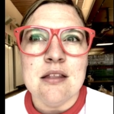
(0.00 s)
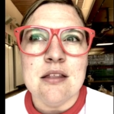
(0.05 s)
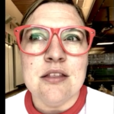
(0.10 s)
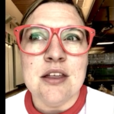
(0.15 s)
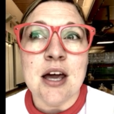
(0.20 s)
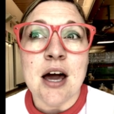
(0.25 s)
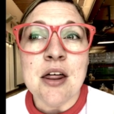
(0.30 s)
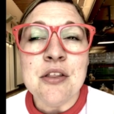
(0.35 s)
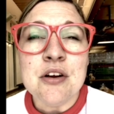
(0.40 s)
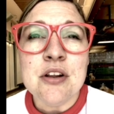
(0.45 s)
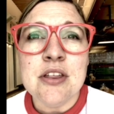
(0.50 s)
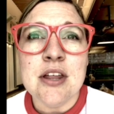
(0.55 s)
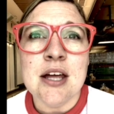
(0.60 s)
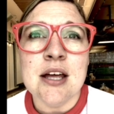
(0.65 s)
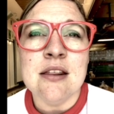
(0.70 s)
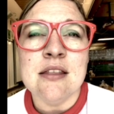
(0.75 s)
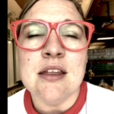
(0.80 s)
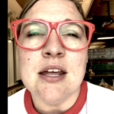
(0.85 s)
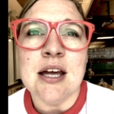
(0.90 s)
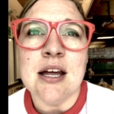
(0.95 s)
The other
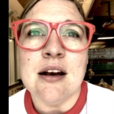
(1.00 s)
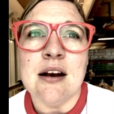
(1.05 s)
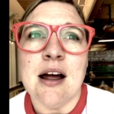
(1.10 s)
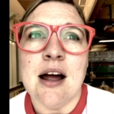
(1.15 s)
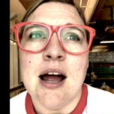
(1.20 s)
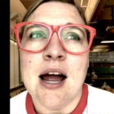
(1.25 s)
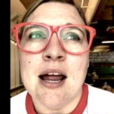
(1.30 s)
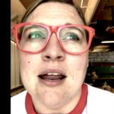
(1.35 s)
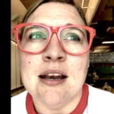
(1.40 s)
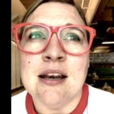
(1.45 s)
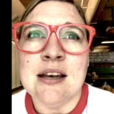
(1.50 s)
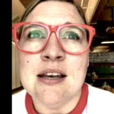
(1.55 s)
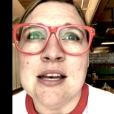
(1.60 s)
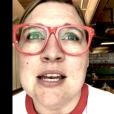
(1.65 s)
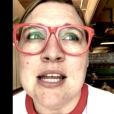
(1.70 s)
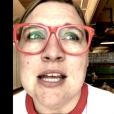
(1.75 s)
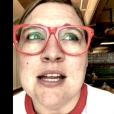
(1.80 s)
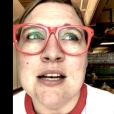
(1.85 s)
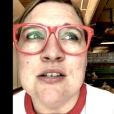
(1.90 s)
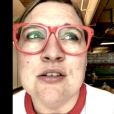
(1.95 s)
thing that I
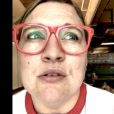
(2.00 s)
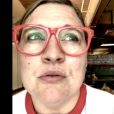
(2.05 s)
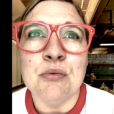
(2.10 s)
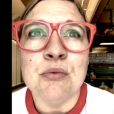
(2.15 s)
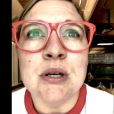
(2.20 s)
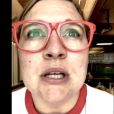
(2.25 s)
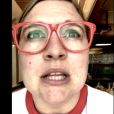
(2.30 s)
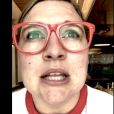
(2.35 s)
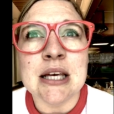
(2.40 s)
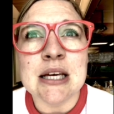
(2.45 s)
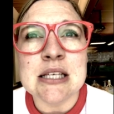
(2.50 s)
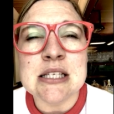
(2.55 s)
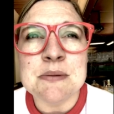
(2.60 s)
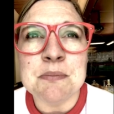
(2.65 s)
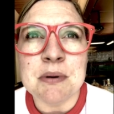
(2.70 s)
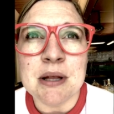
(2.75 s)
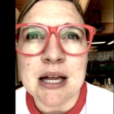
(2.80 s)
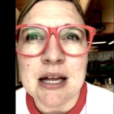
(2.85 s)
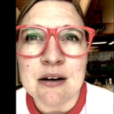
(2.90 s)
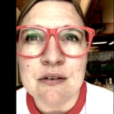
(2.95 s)
need to really
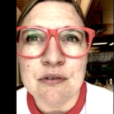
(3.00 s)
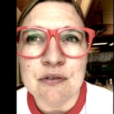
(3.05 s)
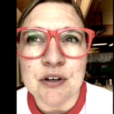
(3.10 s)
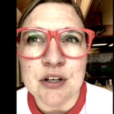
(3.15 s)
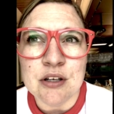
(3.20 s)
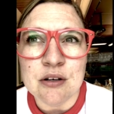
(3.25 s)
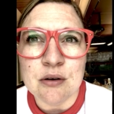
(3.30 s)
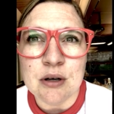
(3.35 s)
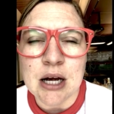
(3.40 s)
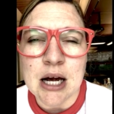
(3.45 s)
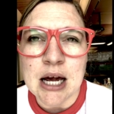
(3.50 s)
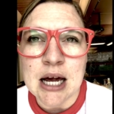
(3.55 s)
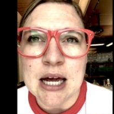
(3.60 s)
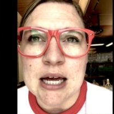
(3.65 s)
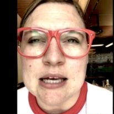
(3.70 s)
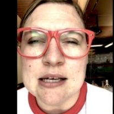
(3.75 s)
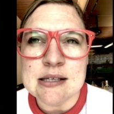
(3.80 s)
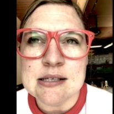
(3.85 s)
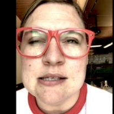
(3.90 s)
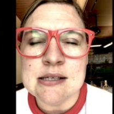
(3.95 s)
explain for you
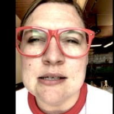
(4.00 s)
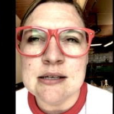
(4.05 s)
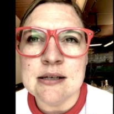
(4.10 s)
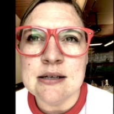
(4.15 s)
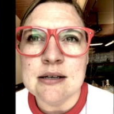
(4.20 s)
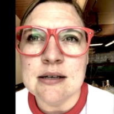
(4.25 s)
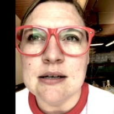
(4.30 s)
guys,